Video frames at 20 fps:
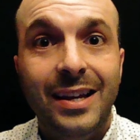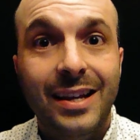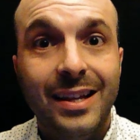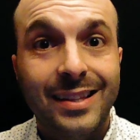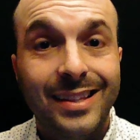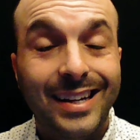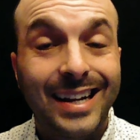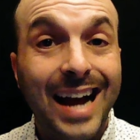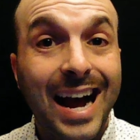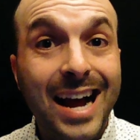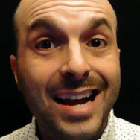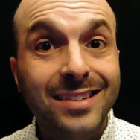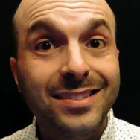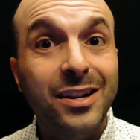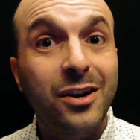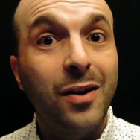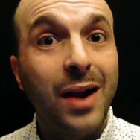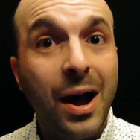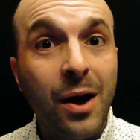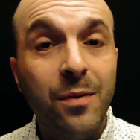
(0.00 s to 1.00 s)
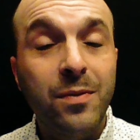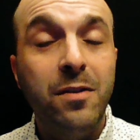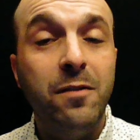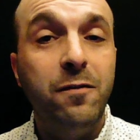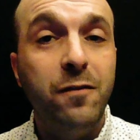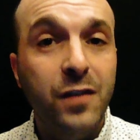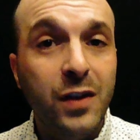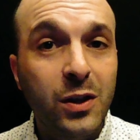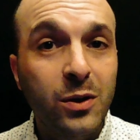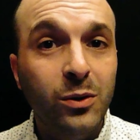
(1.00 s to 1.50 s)
The guys that are out in the
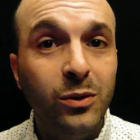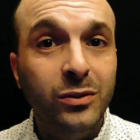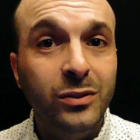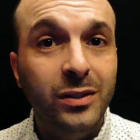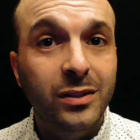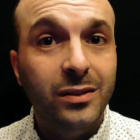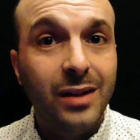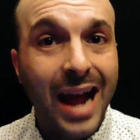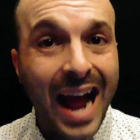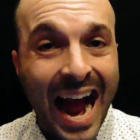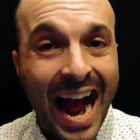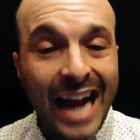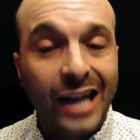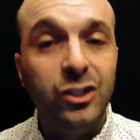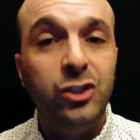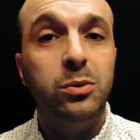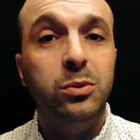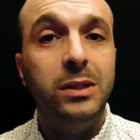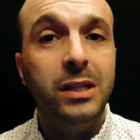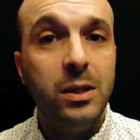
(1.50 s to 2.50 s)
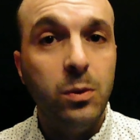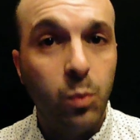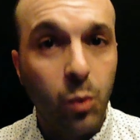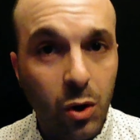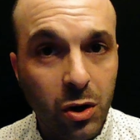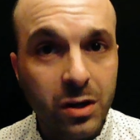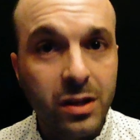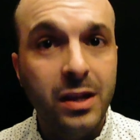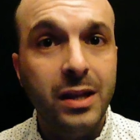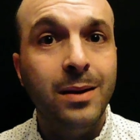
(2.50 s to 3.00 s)
field actually
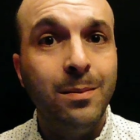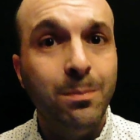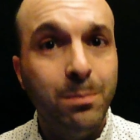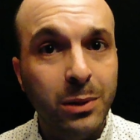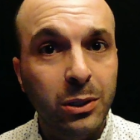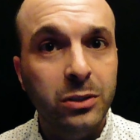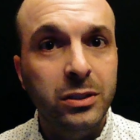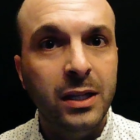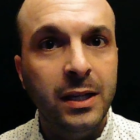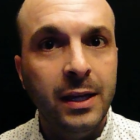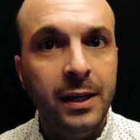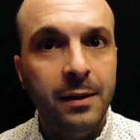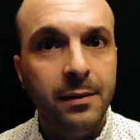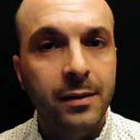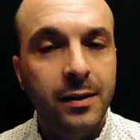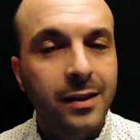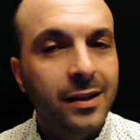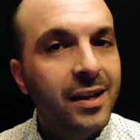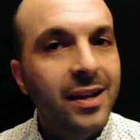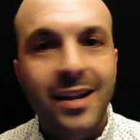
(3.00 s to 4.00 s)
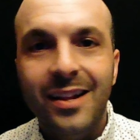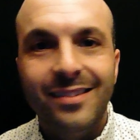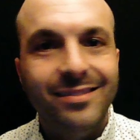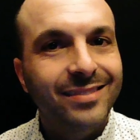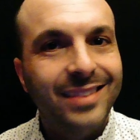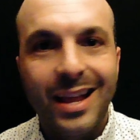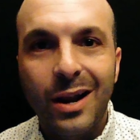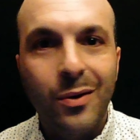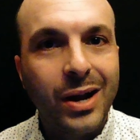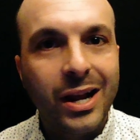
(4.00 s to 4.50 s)
working and building it,
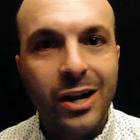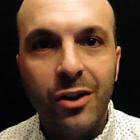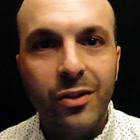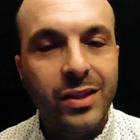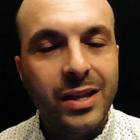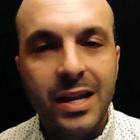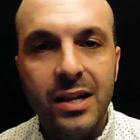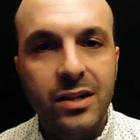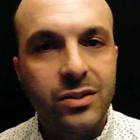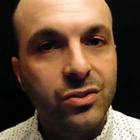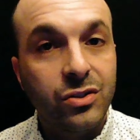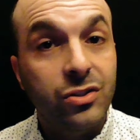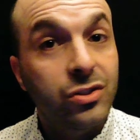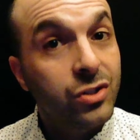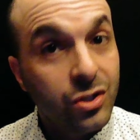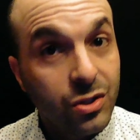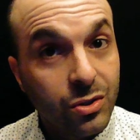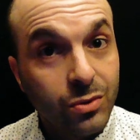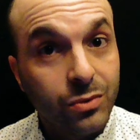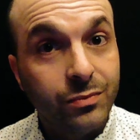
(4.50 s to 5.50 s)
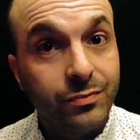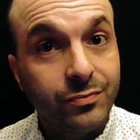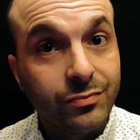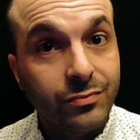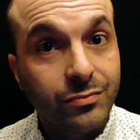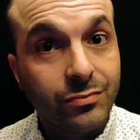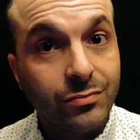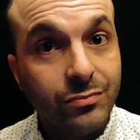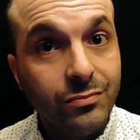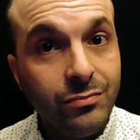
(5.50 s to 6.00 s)
they don't got all the answers too.
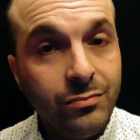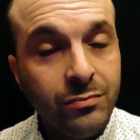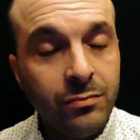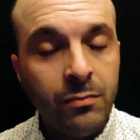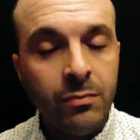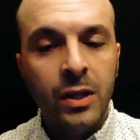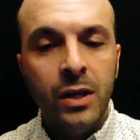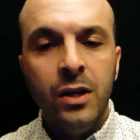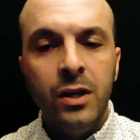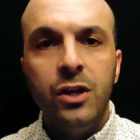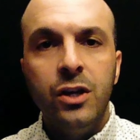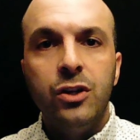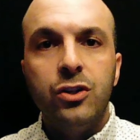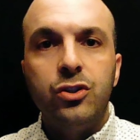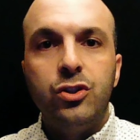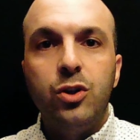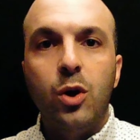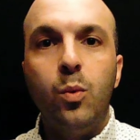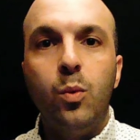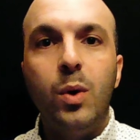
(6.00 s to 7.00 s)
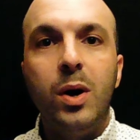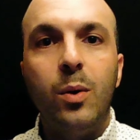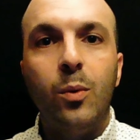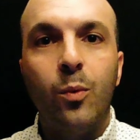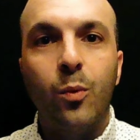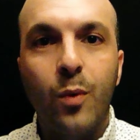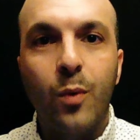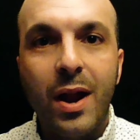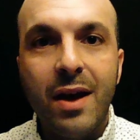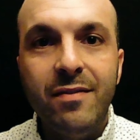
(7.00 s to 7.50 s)
So
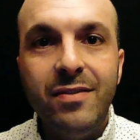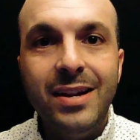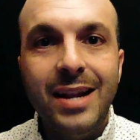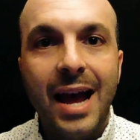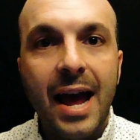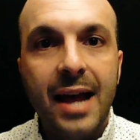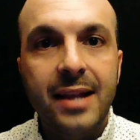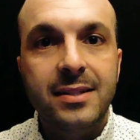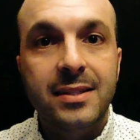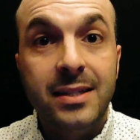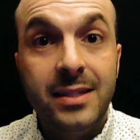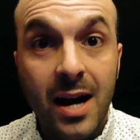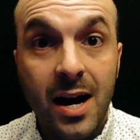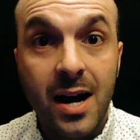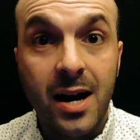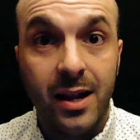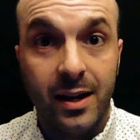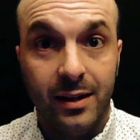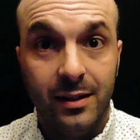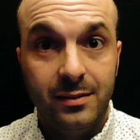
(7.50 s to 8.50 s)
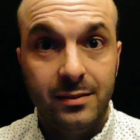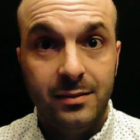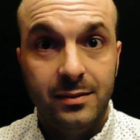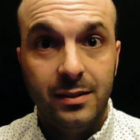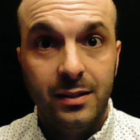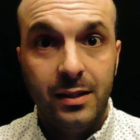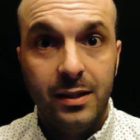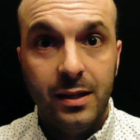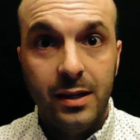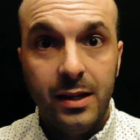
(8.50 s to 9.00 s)
what Revit has done
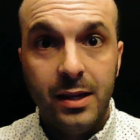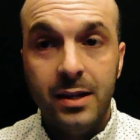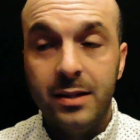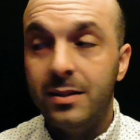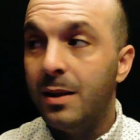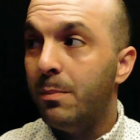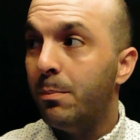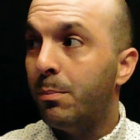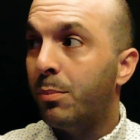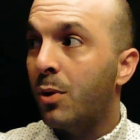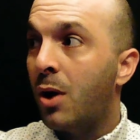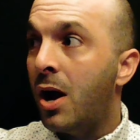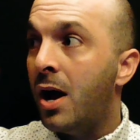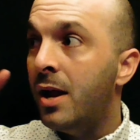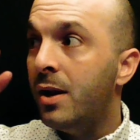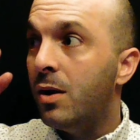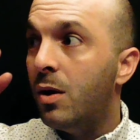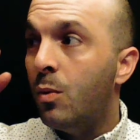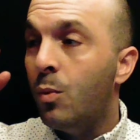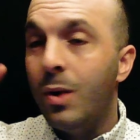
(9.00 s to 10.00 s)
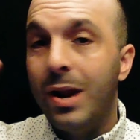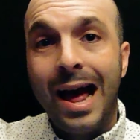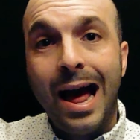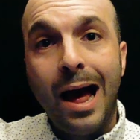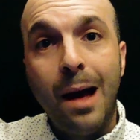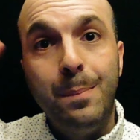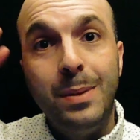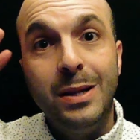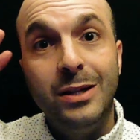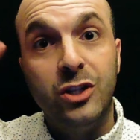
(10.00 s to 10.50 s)
is it brought what
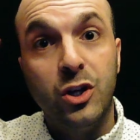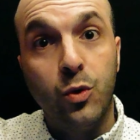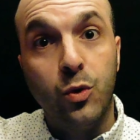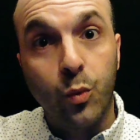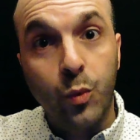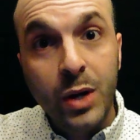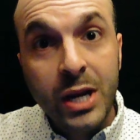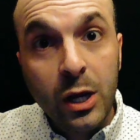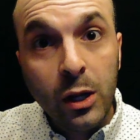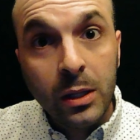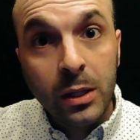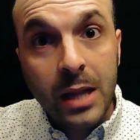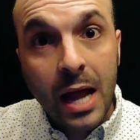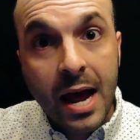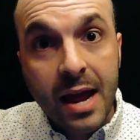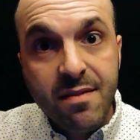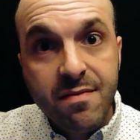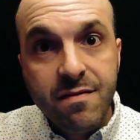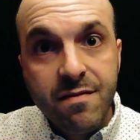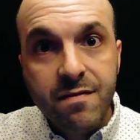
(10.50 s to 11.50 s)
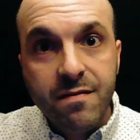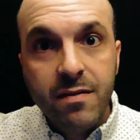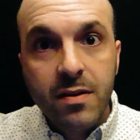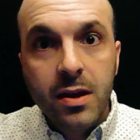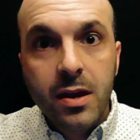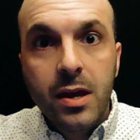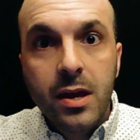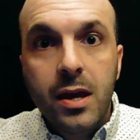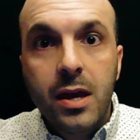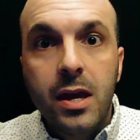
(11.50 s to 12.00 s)
happens in real life
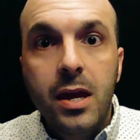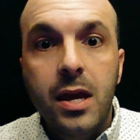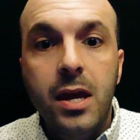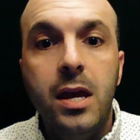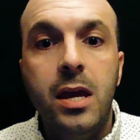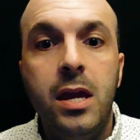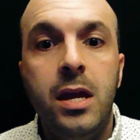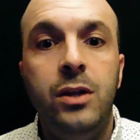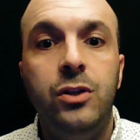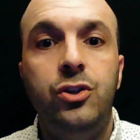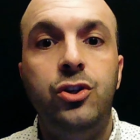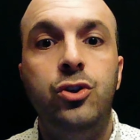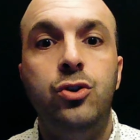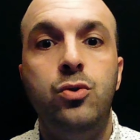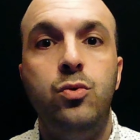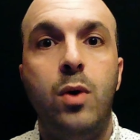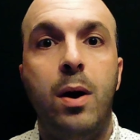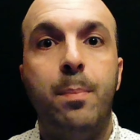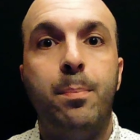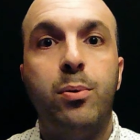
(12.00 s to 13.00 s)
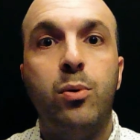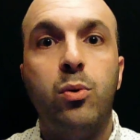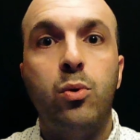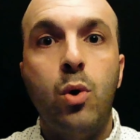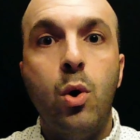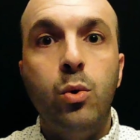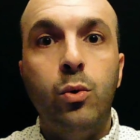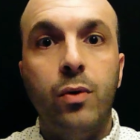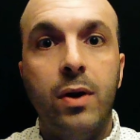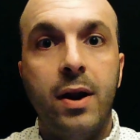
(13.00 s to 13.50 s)
into a
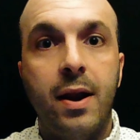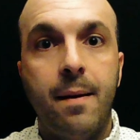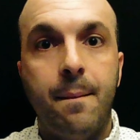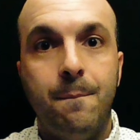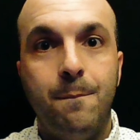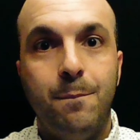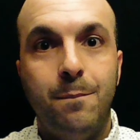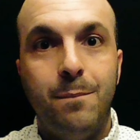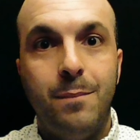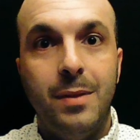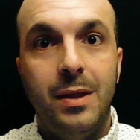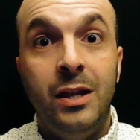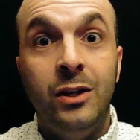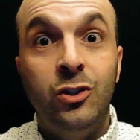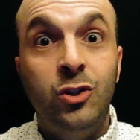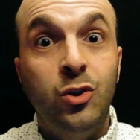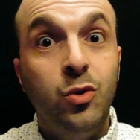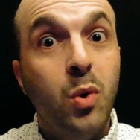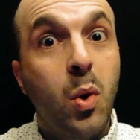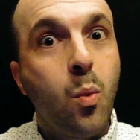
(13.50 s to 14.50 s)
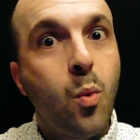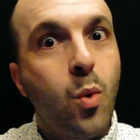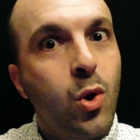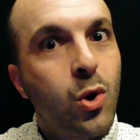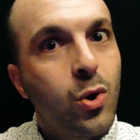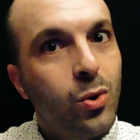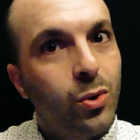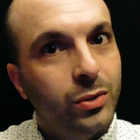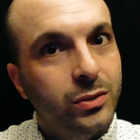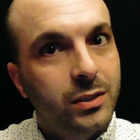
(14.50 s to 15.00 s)
program, into a
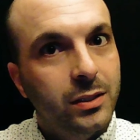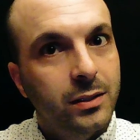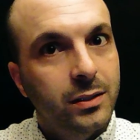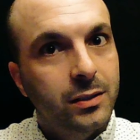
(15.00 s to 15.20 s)
world.